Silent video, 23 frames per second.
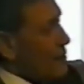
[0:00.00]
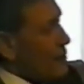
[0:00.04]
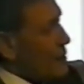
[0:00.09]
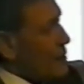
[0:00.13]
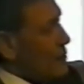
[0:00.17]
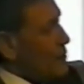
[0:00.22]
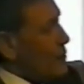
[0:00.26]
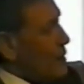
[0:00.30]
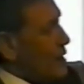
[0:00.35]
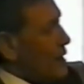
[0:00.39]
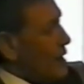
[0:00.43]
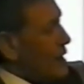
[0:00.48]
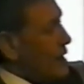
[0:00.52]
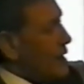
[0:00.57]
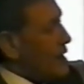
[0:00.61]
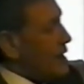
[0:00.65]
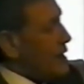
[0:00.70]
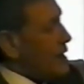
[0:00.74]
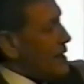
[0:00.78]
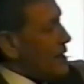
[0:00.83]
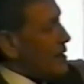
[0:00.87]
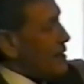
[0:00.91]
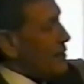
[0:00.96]
when my
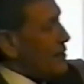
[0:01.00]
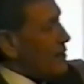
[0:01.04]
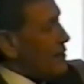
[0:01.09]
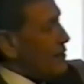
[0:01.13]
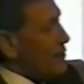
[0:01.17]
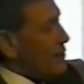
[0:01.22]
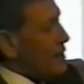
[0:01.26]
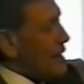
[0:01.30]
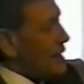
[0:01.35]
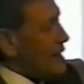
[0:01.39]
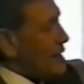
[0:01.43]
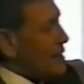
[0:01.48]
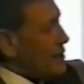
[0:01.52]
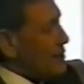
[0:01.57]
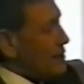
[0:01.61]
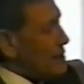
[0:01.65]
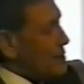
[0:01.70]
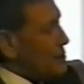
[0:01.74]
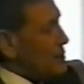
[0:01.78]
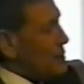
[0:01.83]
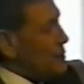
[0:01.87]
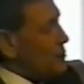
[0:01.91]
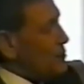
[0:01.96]
Father
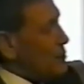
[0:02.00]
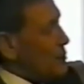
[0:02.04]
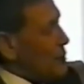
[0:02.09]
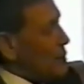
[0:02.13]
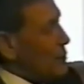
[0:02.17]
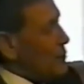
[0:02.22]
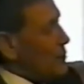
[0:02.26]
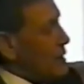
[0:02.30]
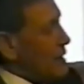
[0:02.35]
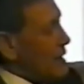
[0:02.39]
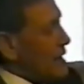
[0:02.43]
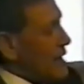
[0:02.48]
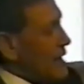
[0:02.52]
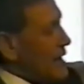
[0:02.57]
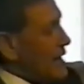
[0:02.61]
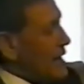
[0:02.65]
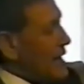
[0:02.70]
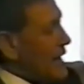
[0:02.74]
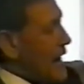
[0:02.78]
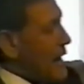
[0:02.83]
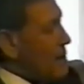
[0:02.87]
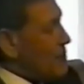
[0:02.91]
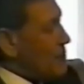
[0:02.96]
Christmas bought me a
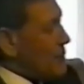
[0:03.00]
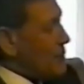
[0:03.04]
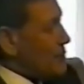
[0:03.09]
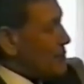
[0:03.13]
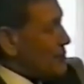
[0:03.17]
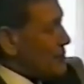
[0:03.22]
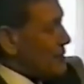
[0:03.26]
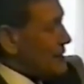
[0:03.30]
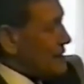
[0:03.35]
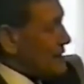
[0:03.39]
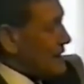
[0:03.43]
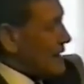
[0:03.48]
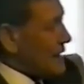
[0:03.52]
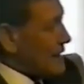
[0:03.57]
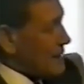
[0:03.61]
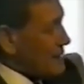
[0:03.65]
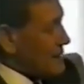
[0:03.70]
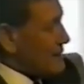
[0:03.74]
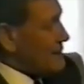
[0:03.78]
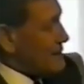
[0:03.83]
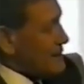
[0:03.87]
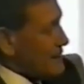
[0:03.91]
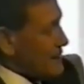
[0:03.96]
carpentry set
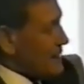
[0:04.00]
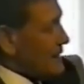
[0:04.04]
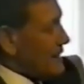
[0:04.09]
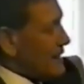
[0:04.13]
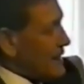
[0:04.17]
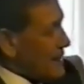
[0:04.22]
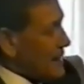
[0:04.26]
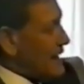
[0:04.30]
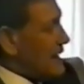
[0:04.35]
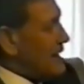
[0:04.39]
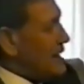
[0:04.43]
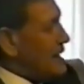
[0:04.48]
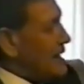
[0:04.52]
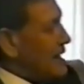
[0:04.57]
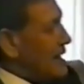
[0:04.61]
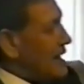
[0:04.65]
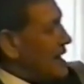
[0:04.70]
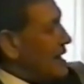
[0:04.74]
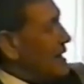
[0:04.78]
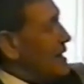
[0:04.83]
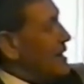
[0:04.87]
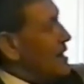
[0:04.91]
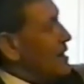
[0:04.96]
in
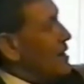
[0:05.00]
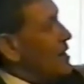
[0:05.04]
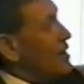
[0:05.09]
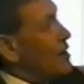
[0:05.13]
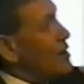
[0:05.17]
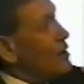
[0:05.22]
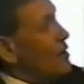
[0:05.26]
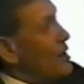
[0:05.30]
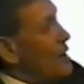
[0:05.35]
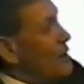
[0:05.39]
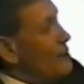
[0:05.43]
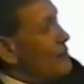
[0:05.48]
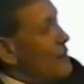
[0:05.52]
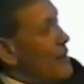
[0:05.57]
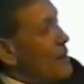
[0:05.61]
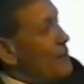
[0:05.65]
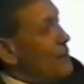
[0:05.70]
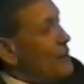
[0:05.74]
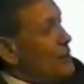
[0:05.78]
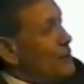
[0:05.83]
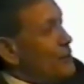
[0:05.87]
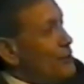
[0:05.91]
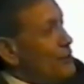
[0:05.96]
India. I climbed
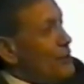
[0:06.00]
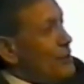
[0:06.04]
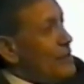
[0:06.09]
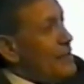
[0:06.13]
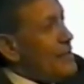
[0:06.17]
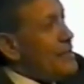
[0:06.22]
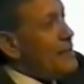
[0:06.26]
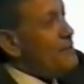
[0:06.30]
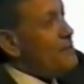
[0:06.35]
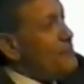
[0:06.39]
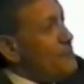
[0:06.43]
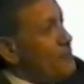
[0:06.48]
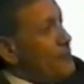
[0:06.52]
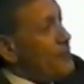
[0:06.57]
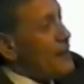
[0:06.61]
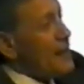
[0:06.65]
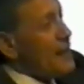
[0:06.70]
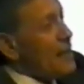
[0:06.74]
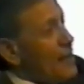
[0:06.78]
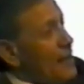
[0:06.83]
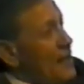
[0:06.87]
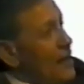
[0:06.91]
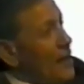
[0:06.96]
up a tree,
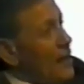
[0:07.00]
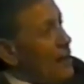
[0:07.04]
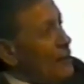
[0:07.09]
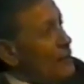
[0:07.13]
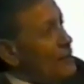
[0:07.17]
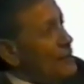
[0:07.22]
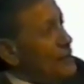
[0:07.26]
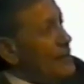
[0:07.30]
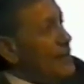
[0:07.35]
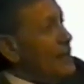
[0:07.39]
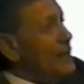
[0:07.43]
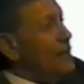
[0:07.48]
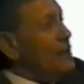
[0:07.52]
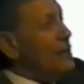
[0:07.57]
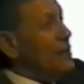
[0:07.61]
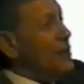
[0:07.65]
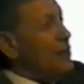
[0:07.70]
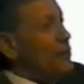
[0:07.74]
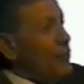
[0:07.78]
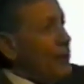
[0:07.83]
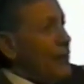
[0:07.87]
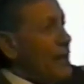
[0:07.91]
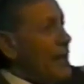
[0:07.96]
I was sitting
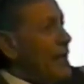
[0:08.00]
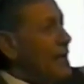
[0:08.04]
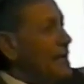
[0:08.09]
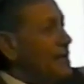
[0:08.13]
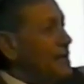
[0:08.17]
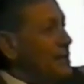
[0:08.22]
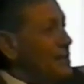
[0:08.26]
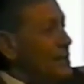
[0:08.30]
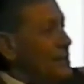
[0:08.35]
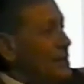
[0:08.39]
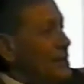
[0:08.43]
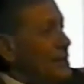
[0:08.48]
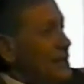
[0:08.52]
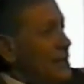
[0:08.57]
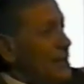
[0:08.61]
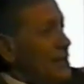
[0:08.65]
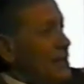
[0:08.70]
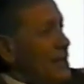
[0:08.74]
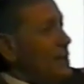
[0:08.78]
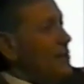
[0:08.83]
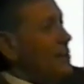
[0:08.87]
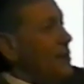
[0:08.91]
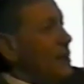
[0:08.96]
on a branch,
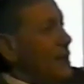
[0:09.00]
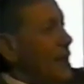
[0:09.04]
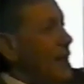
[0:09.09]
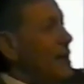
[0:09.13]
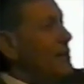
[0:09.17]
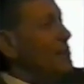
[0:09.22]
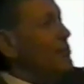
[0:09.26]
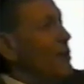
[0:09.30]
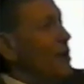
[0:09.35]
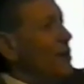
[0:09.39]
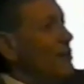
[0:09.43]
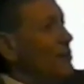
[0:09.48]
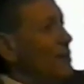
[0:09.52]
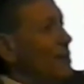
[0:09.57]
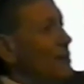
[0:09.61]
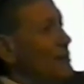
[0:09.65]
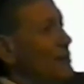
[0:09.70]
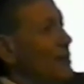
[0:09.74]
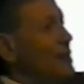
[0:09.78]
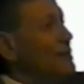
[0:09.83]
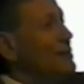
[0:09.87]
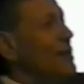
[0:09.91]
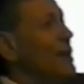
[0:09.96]
but the only
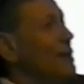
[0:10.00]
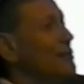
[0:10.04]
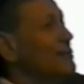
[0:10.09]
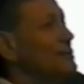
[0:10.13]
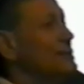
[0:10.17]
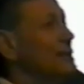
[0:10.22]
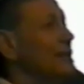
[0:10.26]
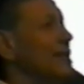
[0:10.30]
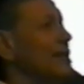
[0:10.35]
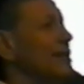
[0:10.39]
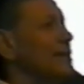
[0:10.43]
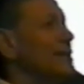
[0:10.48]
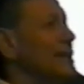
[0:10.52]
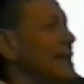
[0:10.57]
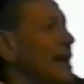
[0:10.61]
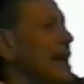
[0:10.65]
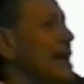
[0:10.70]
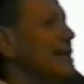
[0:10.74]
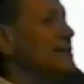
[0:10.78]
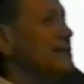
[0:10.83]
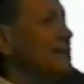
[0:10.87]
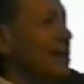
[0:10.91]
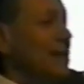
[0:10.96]
problem was I was sitting on the
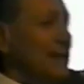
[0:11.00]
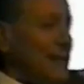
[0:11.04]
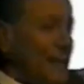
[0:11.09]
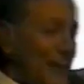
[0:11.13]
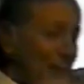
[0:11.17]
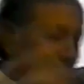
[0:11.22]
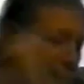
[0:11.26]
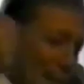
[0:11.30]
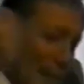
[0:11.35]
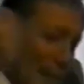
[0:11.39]
outside of the